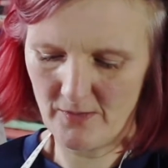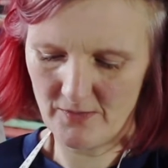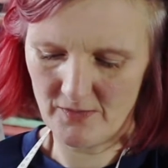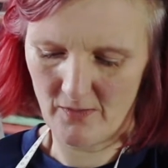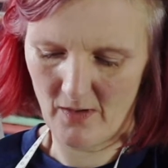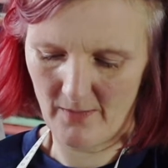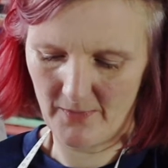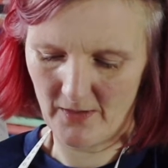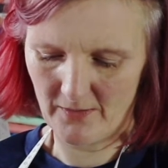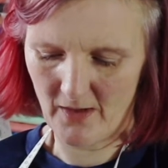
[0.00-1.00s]
So I'm
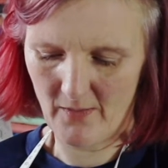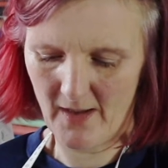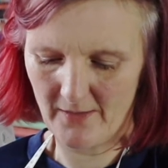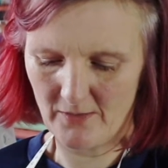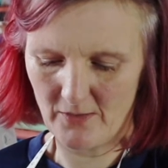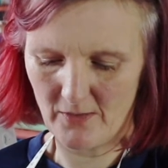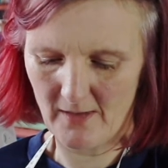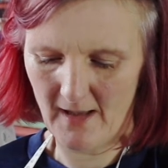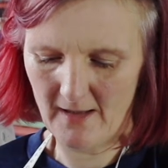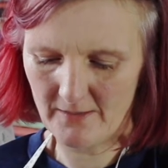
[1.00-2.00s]
going to go ahead and do
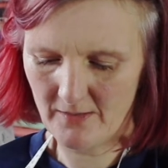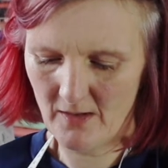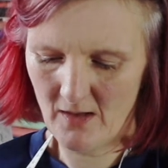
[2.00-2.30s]
that,